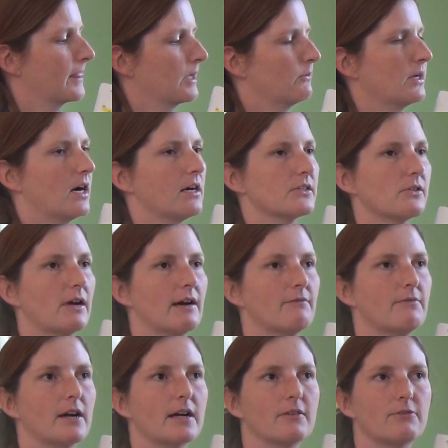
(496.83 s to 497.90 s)
We also have
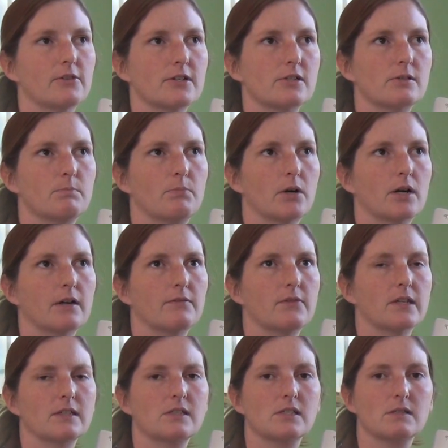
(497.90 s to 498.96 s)
very first book of
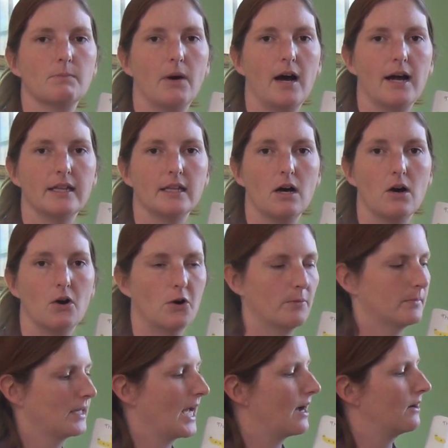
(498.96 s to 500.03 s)
Things to Spot in the
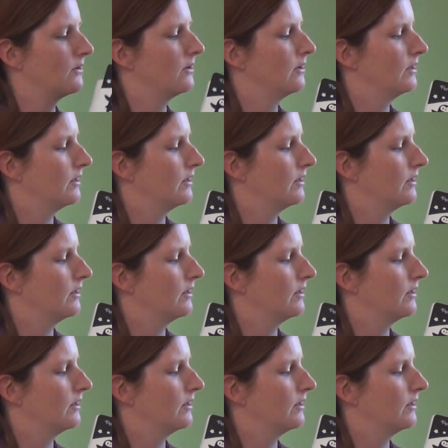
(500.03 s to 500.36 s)
home now.